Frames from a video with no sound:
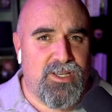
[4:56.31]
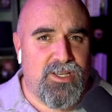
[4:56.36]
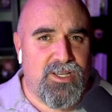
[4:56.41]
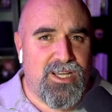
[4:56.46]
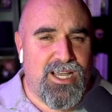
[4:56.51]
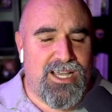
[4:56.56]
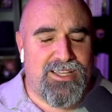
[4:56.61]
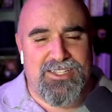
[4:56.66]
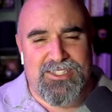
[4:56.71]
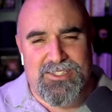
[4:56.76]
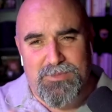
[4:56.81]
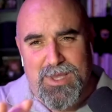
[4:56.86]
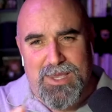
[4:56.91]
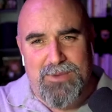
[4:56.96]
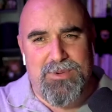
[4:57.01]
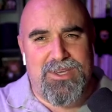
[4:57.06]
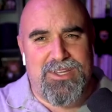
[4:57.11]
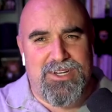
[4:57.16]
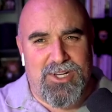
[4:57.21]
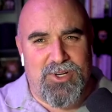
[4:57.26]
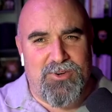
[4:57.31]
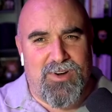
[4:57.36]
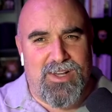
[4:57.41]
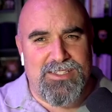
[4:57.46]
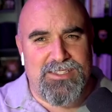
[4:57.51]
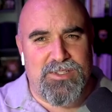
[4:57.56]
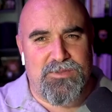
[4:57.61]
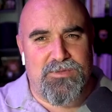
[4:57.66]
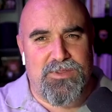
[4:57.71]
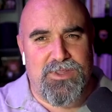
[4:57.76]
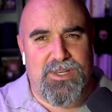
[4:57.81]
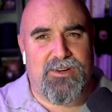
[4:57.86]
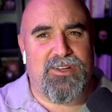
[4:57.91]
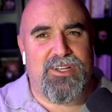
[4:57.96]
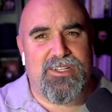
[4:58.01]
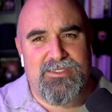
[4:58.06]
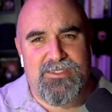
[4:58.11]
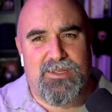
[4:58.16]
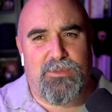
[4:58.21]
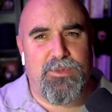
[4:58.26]
And this may be an aggressive theory, and
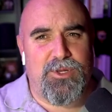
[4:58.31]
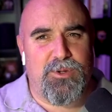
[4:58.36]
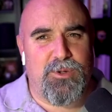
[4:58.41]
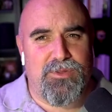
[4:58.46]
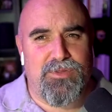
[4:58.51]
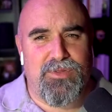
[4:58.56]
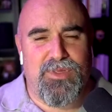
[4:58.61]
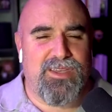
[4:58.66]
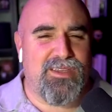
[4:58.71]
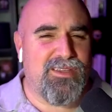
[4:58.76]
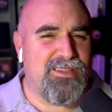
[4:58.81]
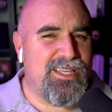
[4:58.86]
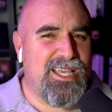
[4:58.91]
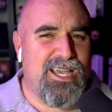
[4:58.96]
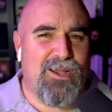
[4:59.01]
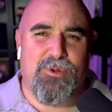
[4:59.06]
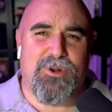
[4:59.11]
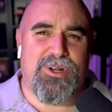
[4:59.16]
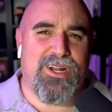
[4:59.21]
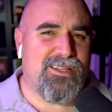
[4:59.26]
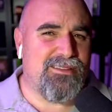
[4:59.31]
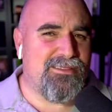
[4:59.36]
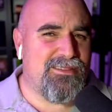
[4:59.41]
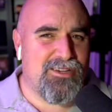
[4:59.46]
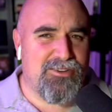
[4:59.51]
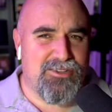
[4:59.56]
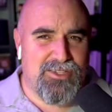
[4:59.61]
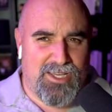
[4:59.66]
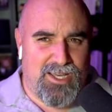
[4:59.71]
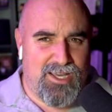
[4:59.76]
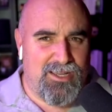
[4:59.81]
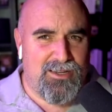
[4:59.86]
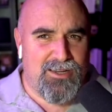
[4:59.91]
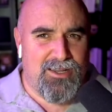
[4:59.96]
some of you are thinking, yeah, we're not there yet.